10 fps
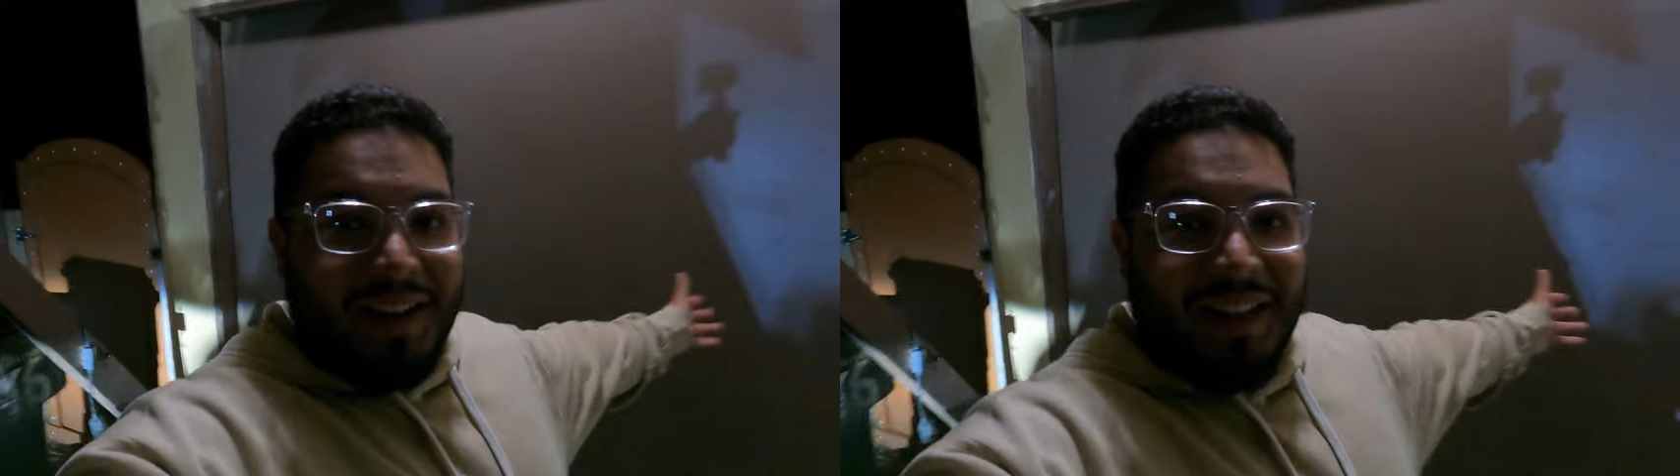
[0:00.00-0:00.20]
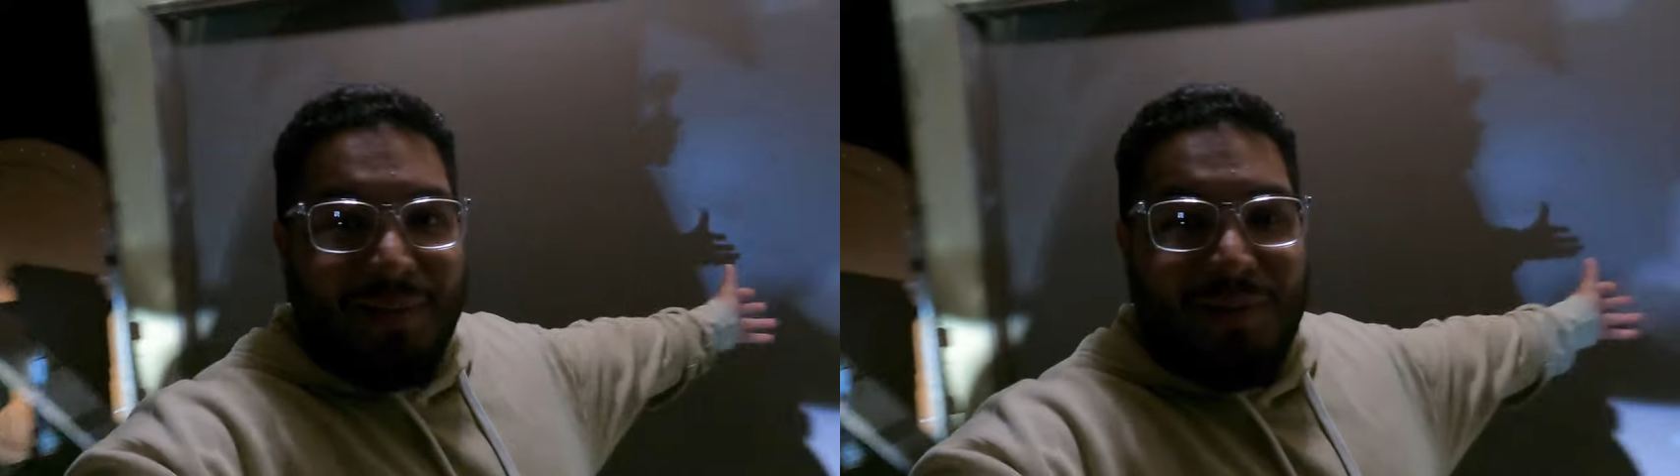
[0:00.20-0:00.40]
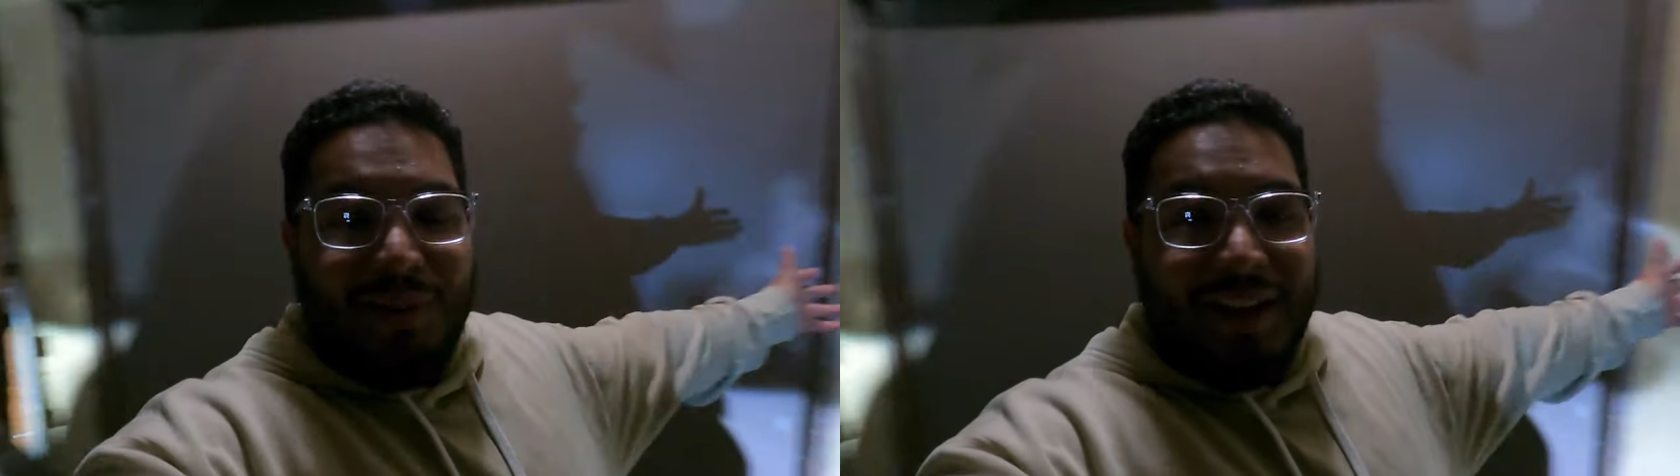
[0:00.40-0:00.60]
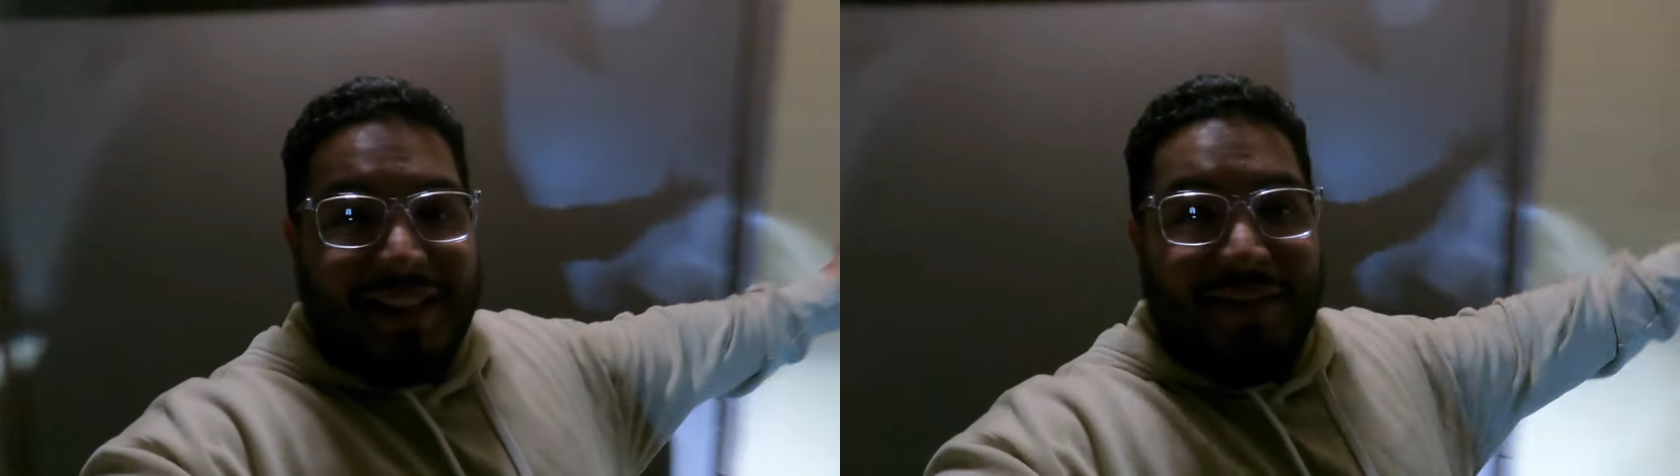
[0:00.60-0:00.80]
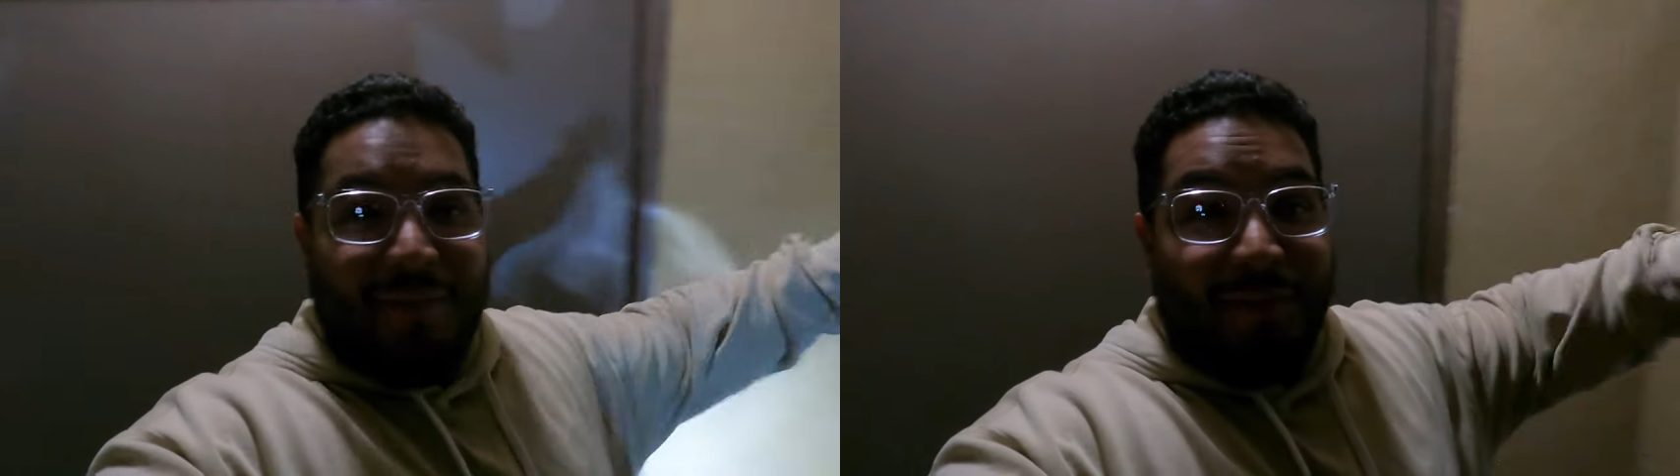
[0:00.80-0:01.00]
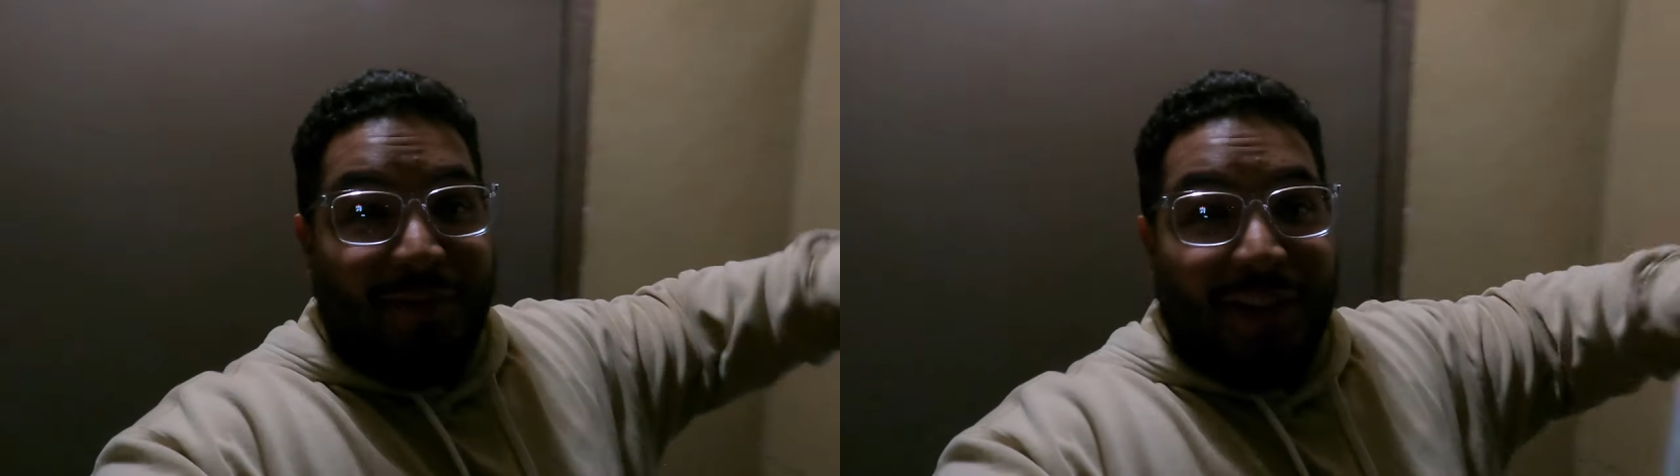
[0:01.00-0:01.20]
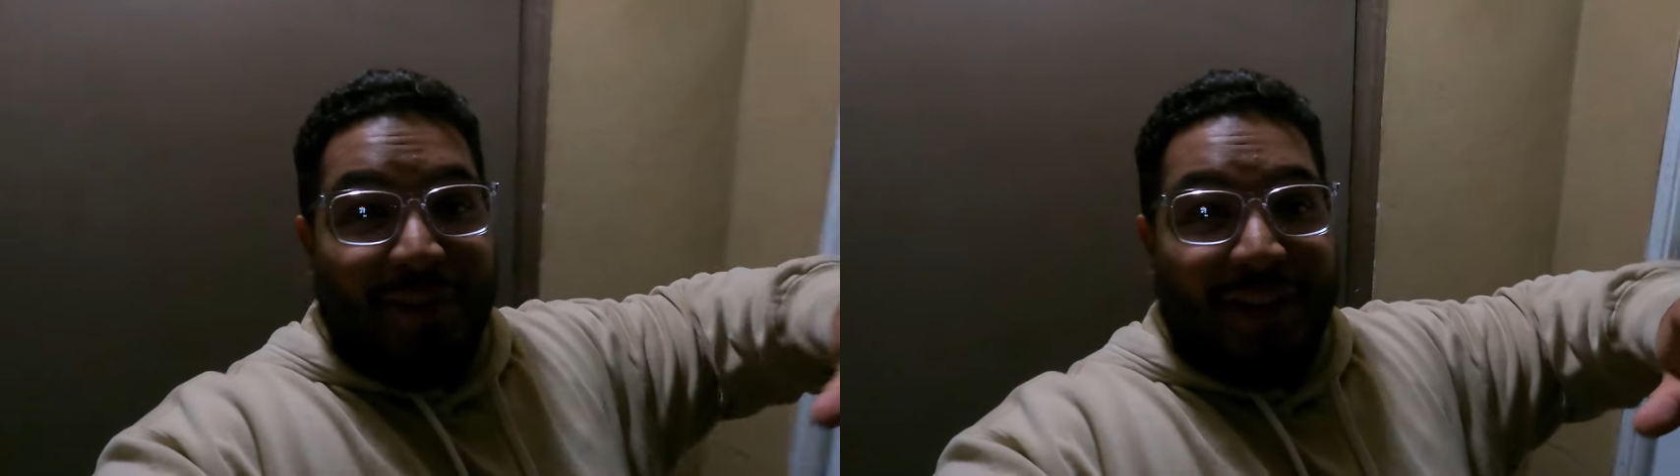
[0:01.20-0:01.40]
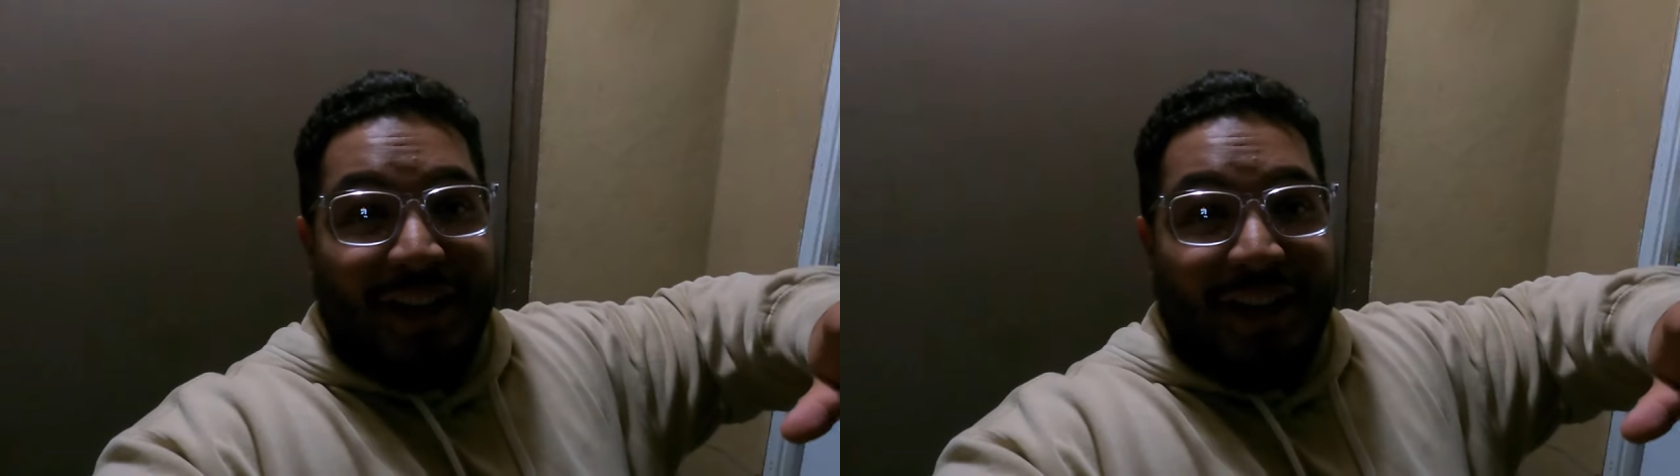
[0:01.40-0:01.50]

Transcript: If you guys haven't been following the